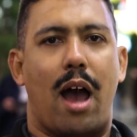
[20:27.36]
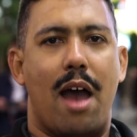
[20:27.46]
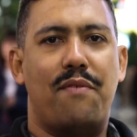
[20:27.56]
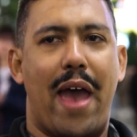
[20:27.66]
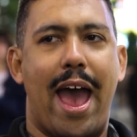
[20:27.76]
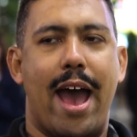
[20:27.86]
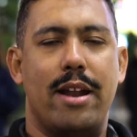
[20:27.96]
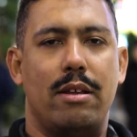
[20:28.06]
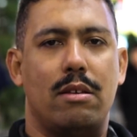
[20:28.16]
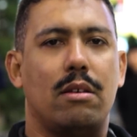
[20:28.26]
I've
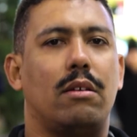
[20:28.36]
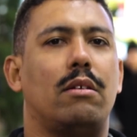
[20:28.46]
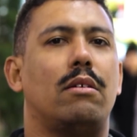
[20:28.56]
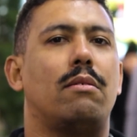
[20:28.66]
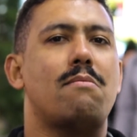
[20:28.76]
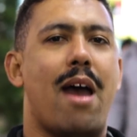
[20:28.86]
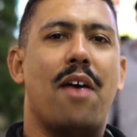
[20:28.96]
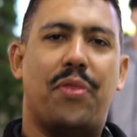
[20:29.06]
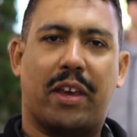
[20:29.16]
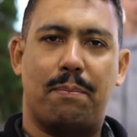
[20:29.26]
had my
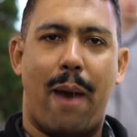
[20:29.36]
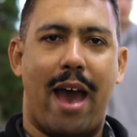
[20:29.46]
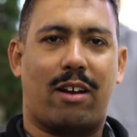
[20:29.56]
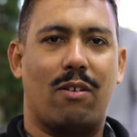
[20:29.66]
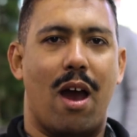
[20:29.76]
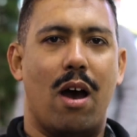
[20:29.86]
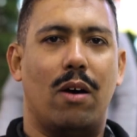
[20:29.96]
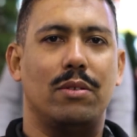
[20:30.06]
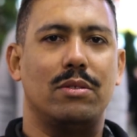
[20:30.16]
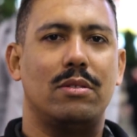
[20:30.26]
ethnic
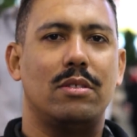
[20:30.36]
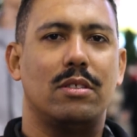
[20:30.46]
background